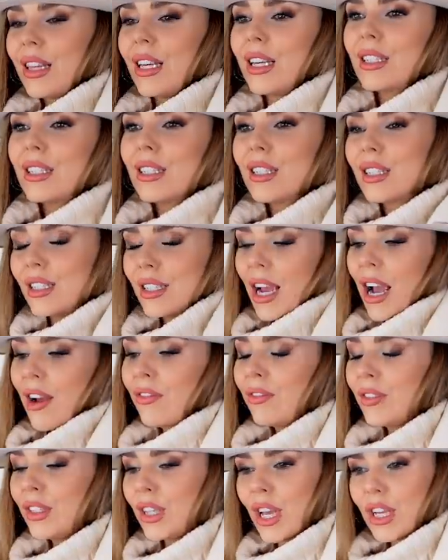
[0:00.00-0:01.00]
This is
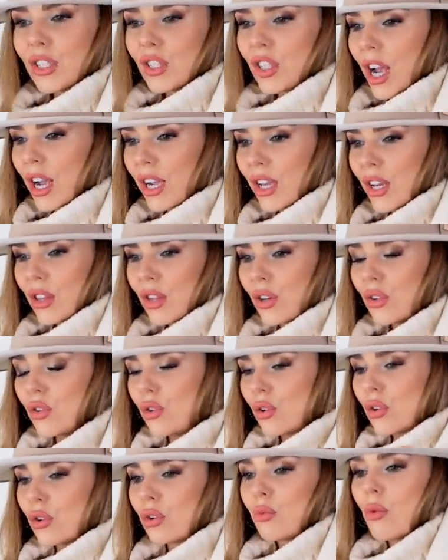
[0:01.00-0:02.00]
definitely a jacket though
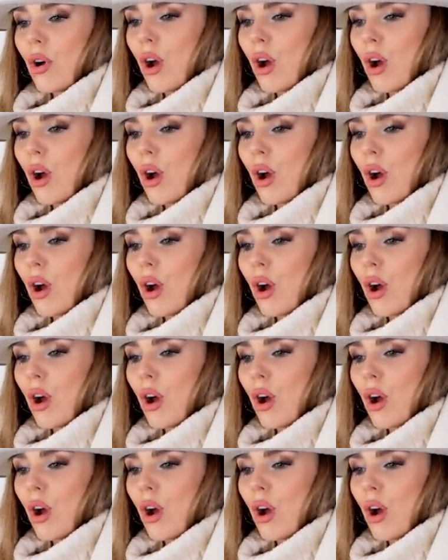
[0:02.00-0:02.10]
you could